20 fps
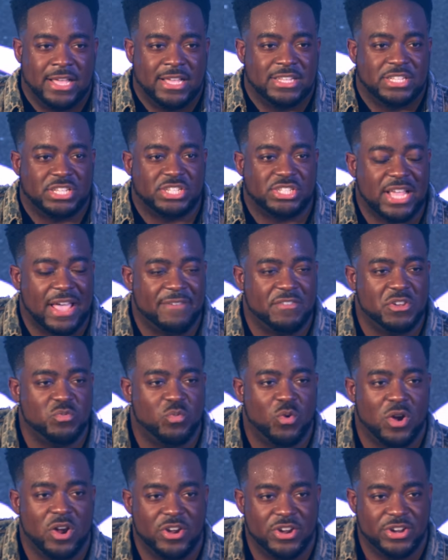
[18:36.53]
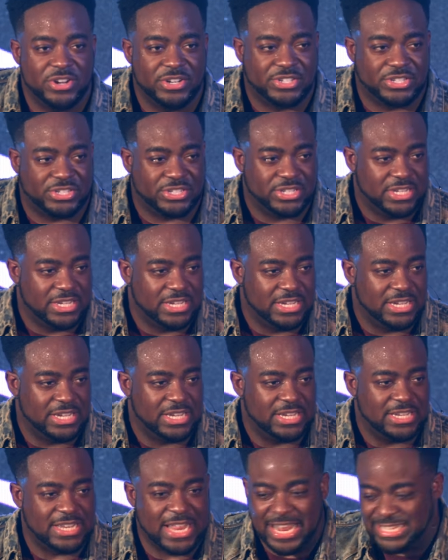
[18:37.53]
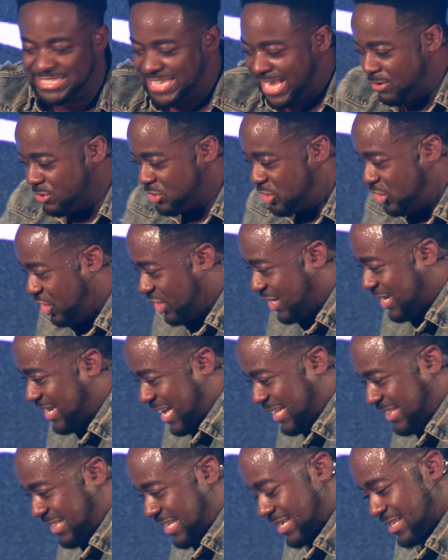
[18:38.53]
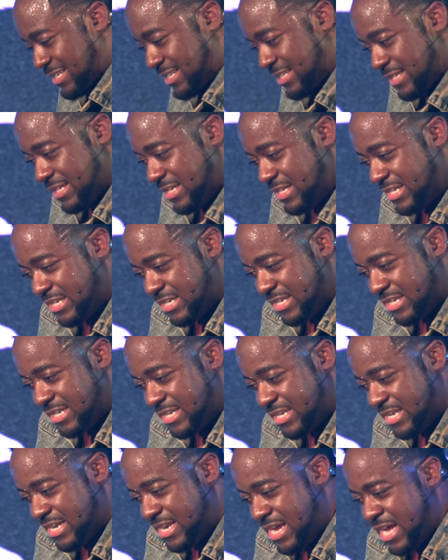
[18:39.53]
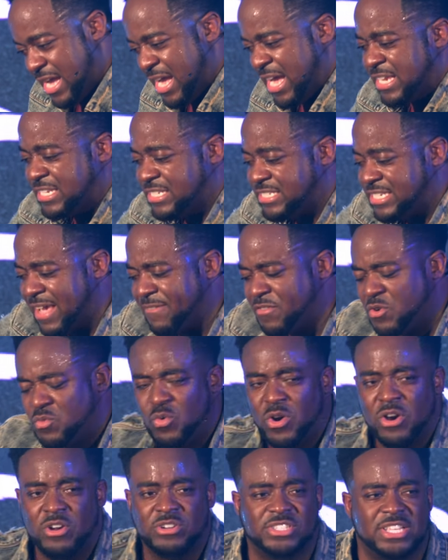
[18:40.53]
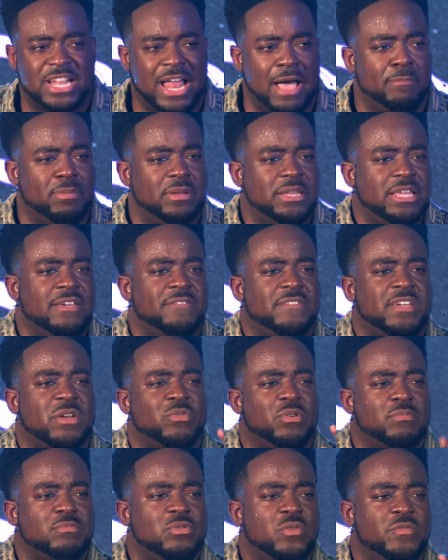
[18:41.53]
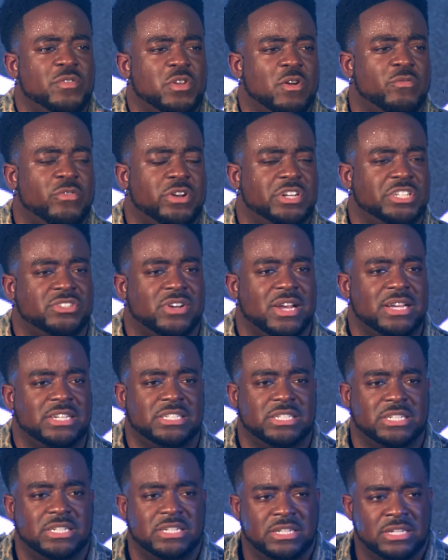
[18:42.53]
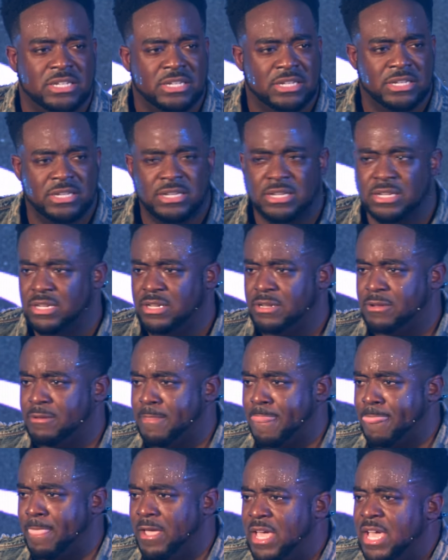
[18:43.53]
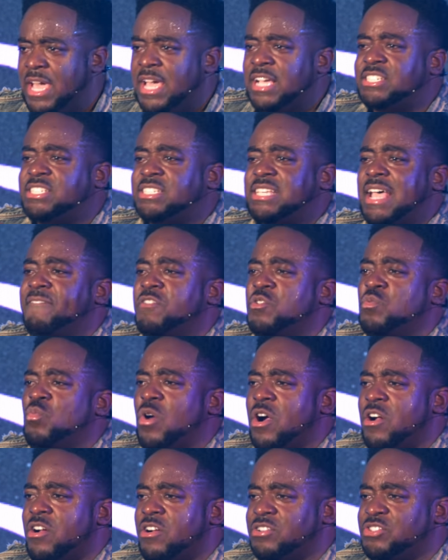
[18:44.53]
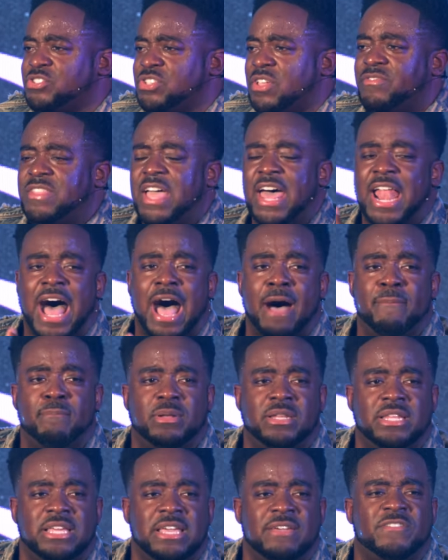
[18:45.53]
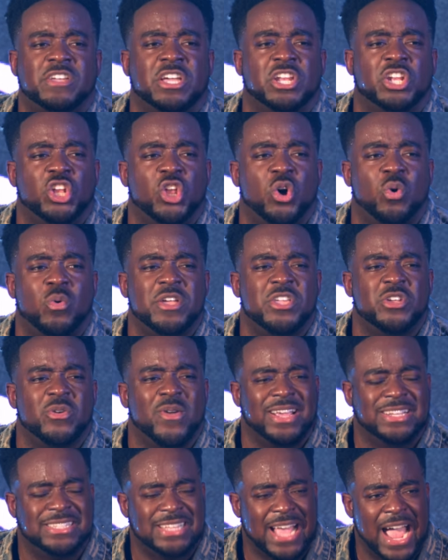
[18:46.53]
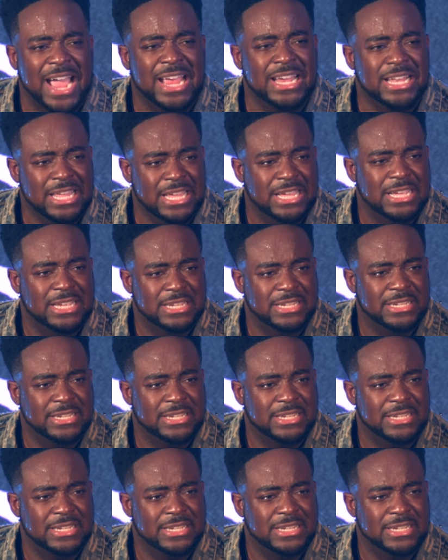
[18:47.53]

Seven words that as I was looking at this, seven words that I believe can remove your frustration, seven words that I believe can lower your anxiety,